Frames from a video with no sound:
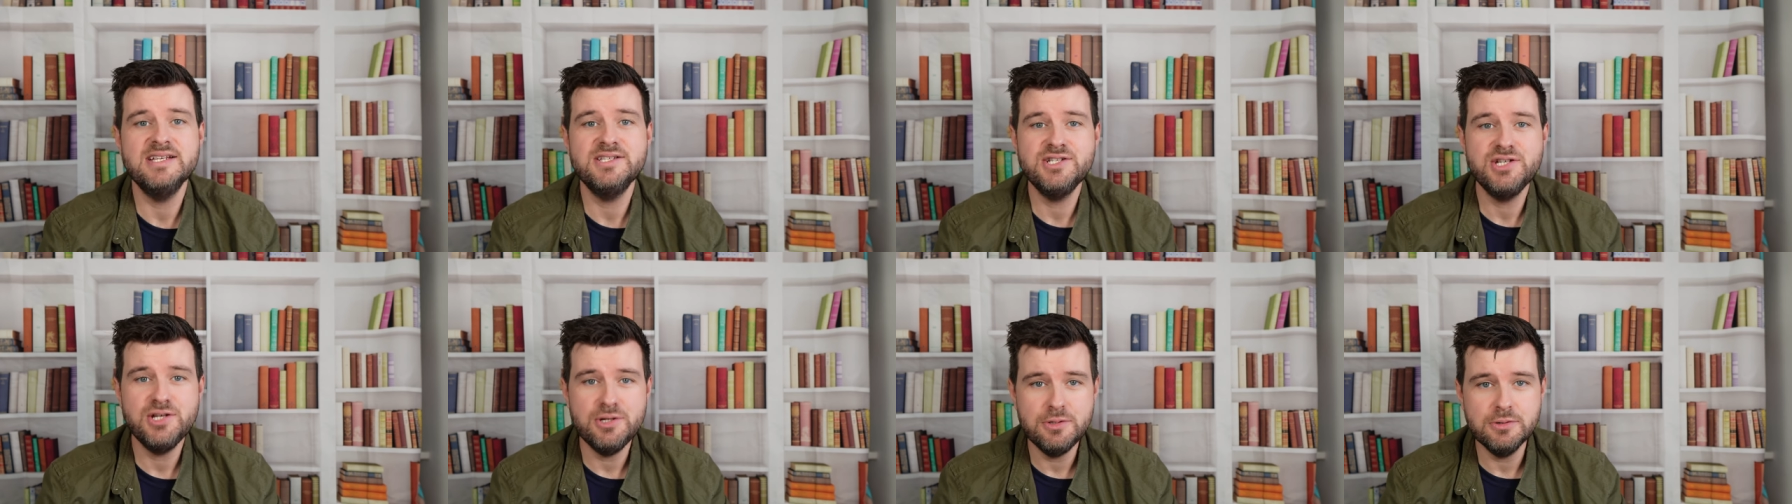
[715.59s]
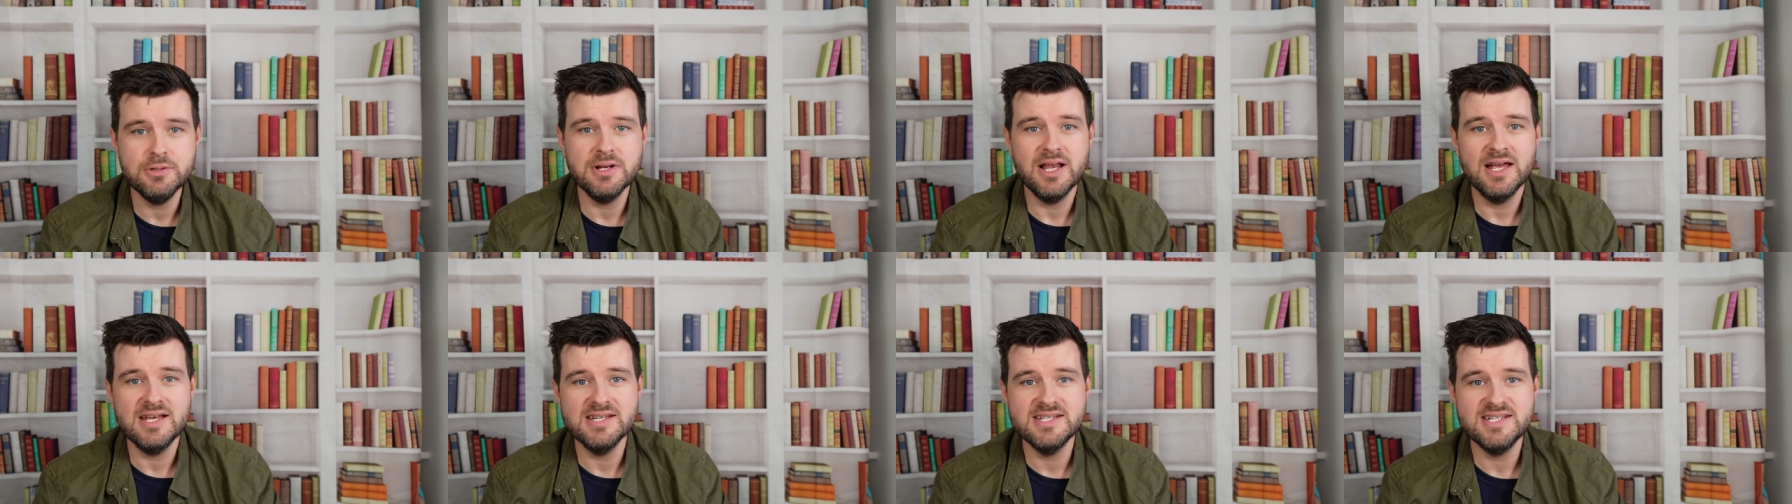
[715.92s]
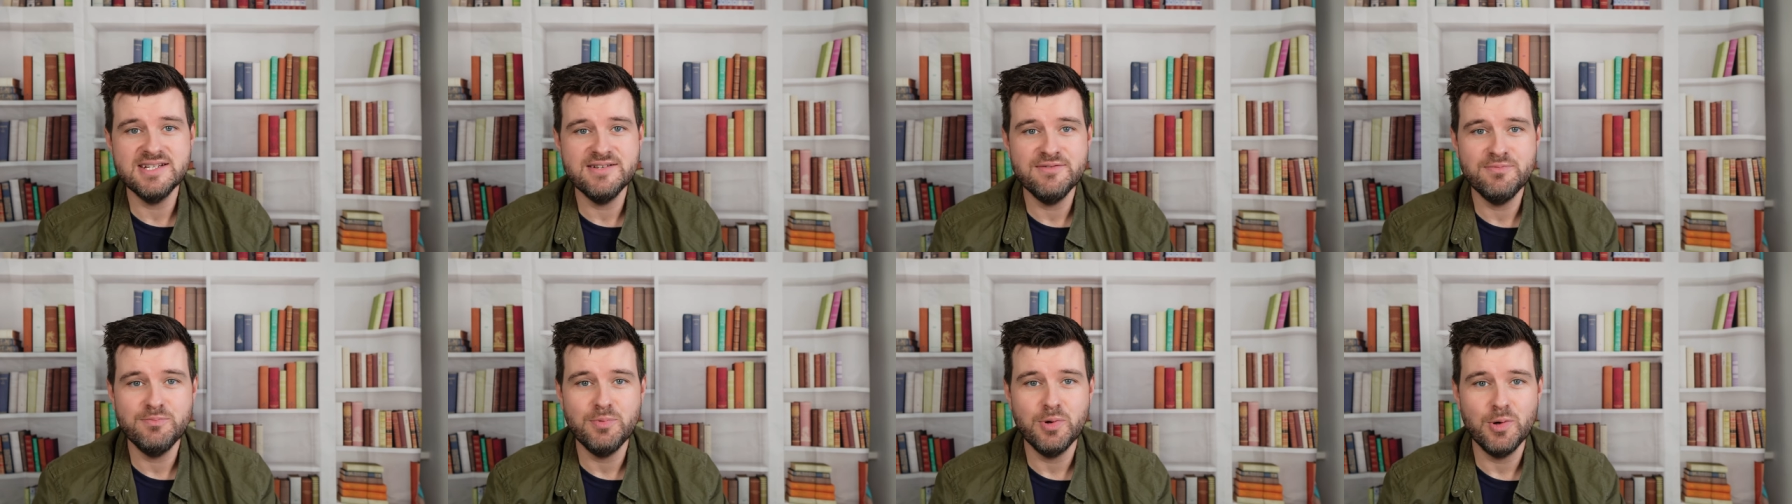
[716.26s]
2
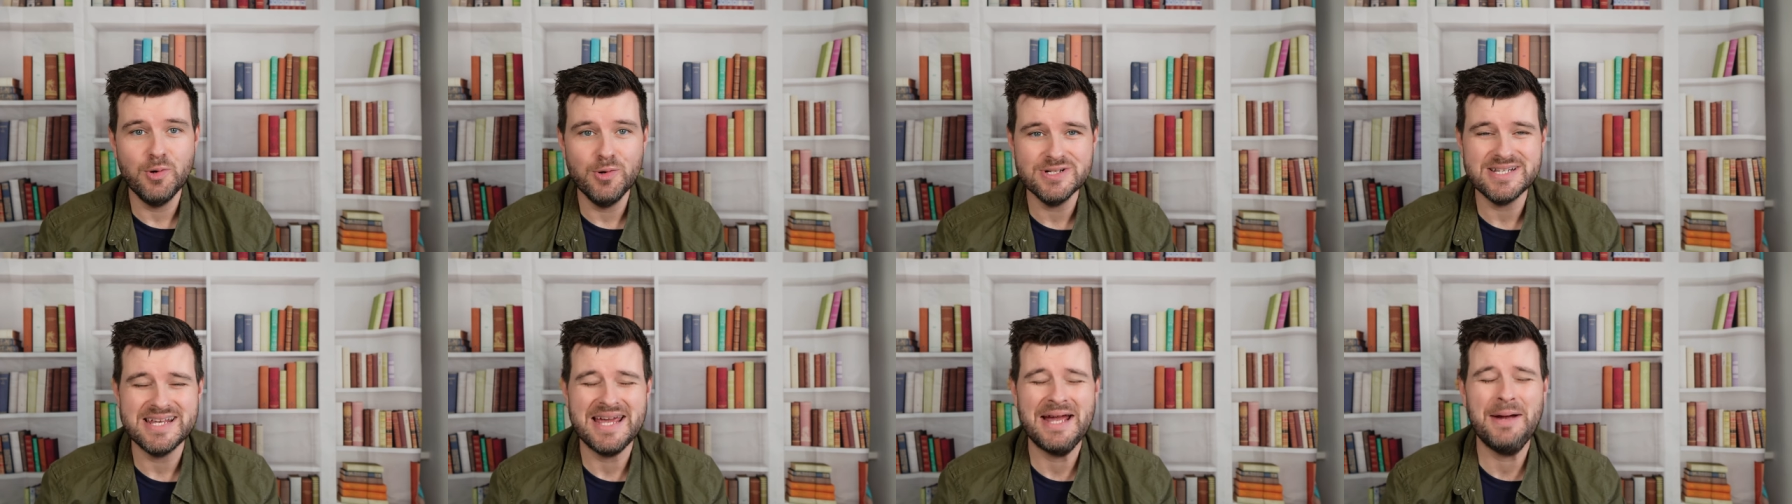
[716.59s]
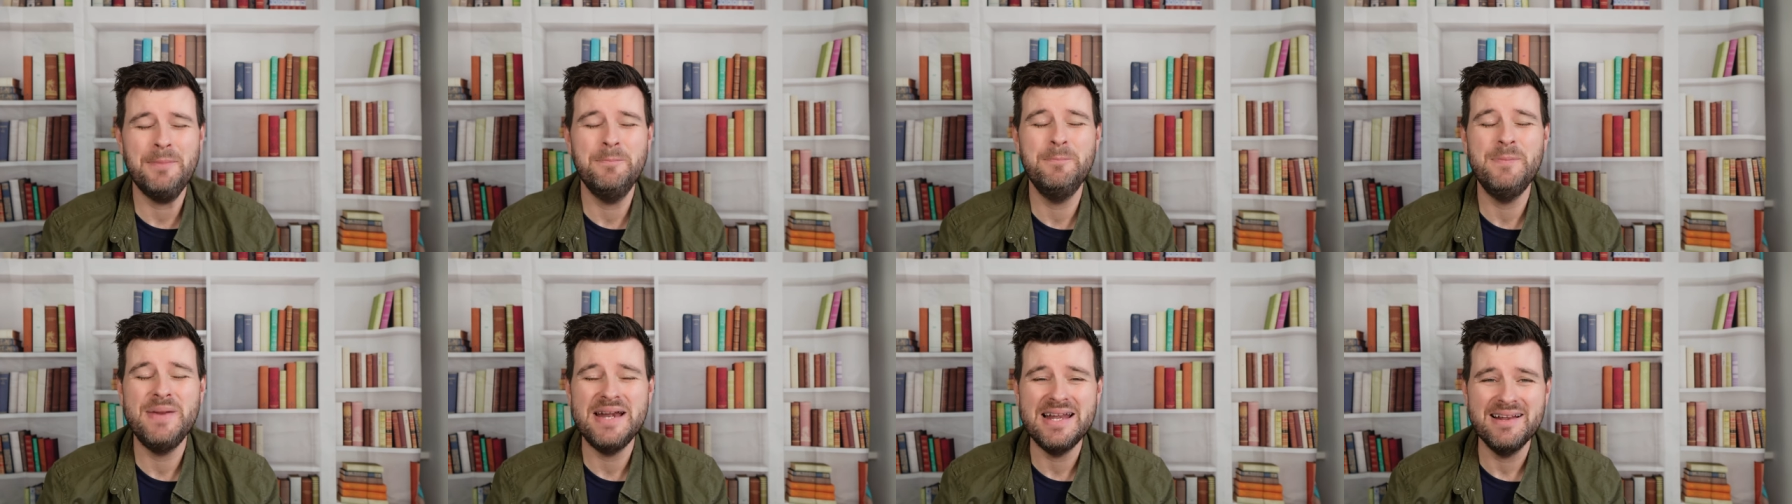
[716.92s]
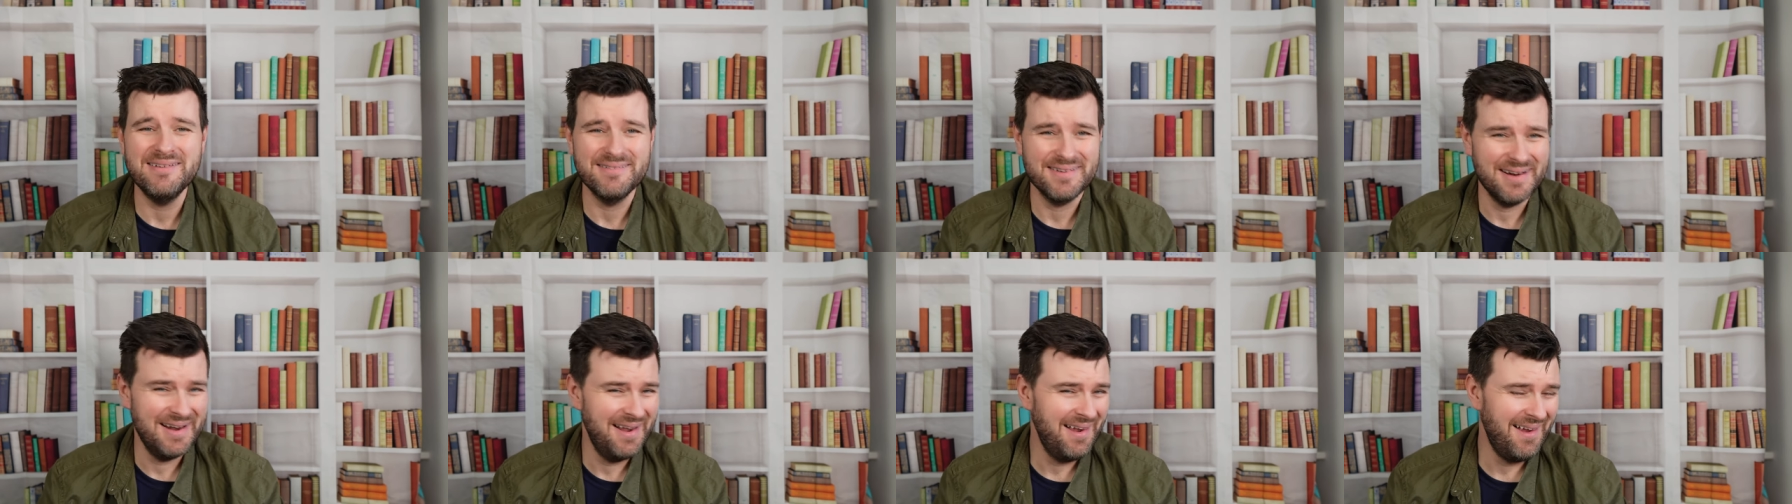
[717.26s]
glasses of port,
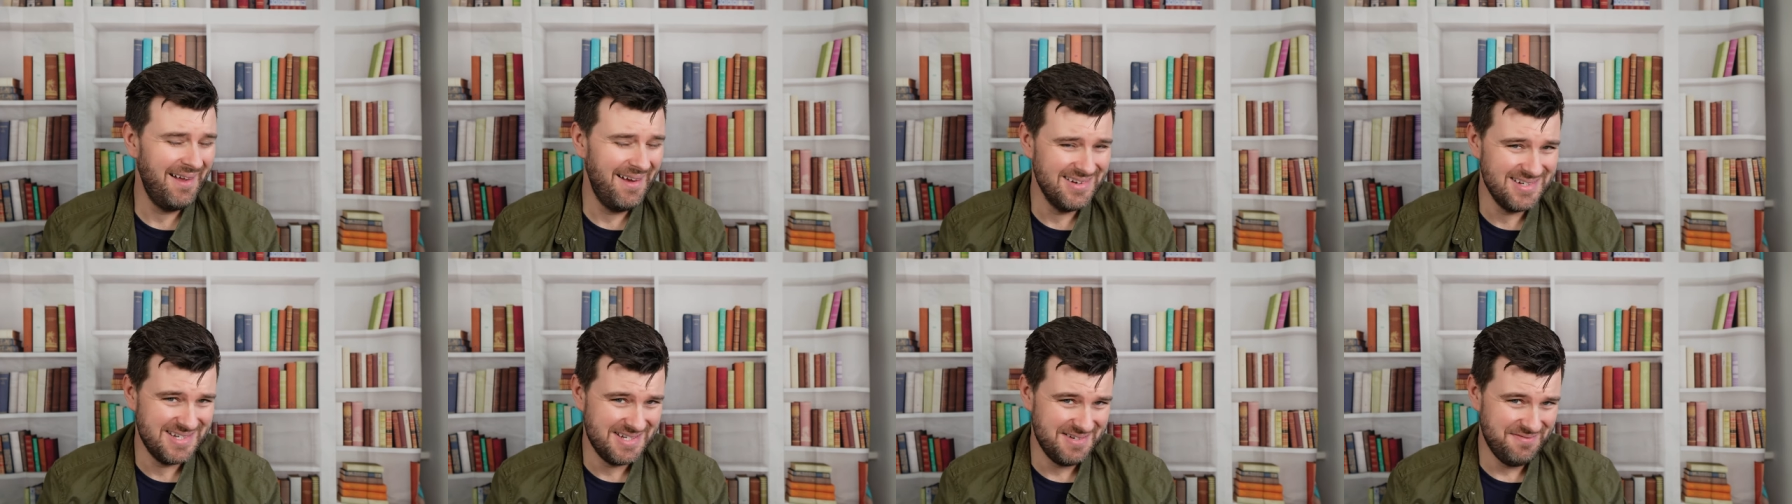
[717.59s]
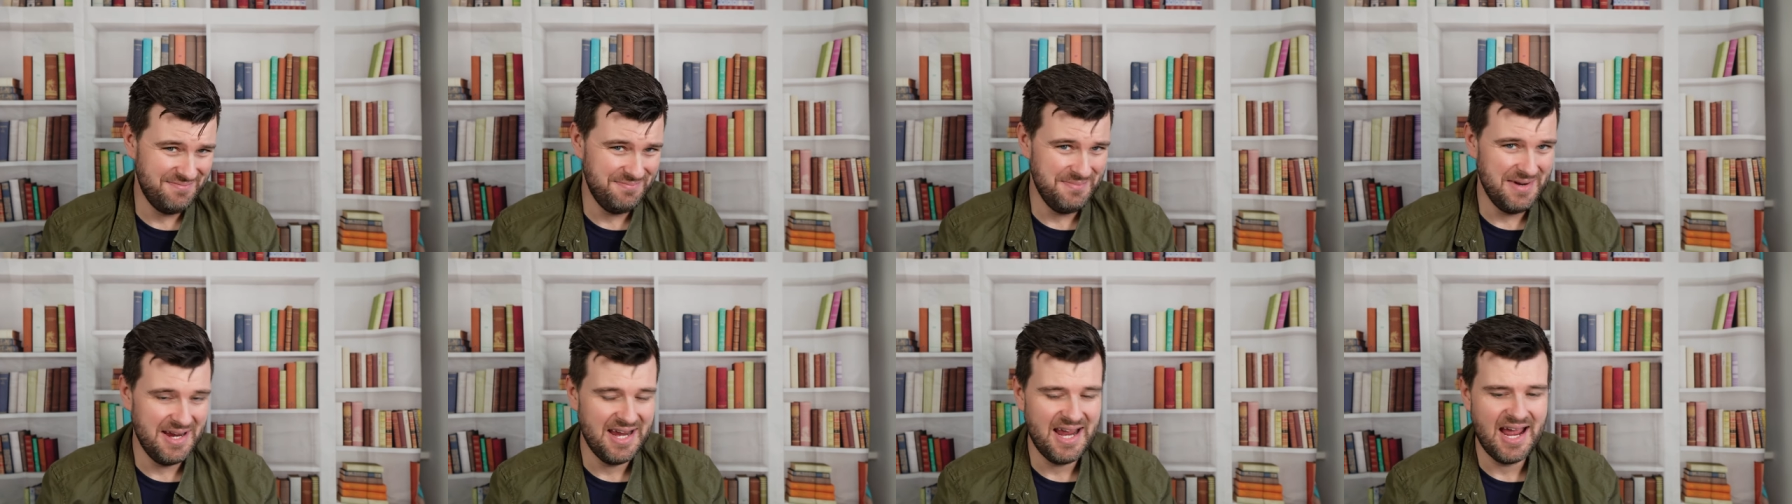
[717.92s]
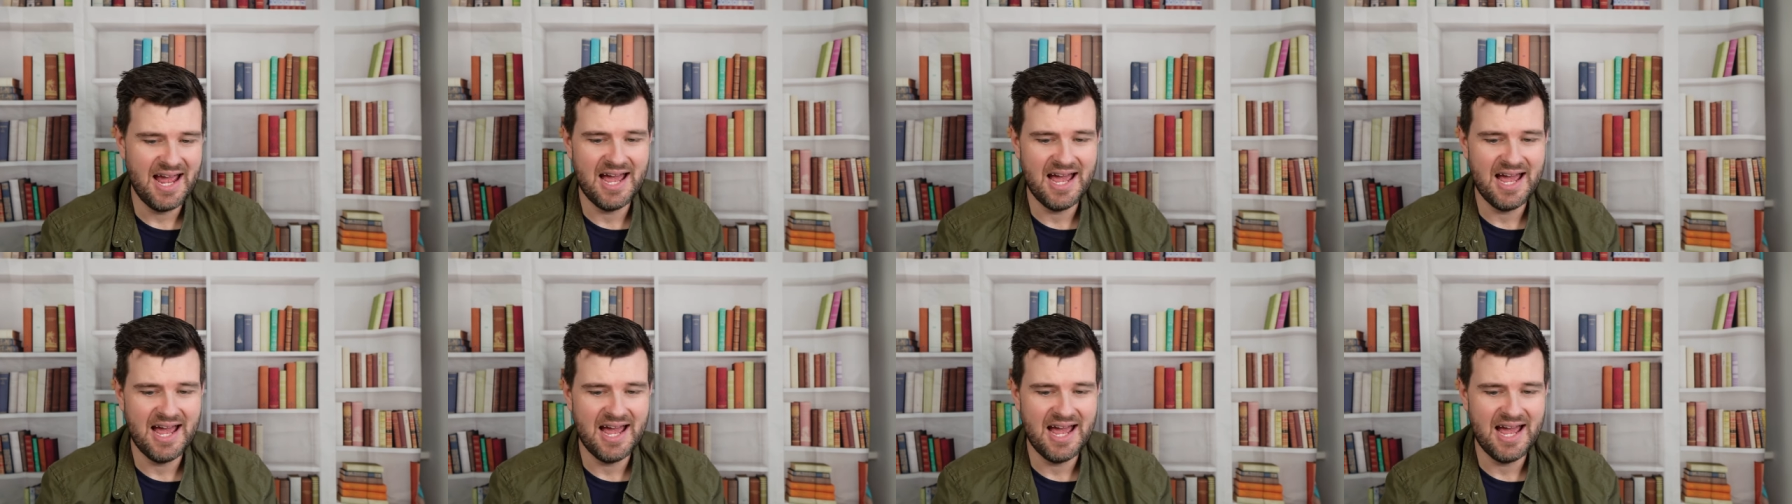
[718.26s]
middle class of me.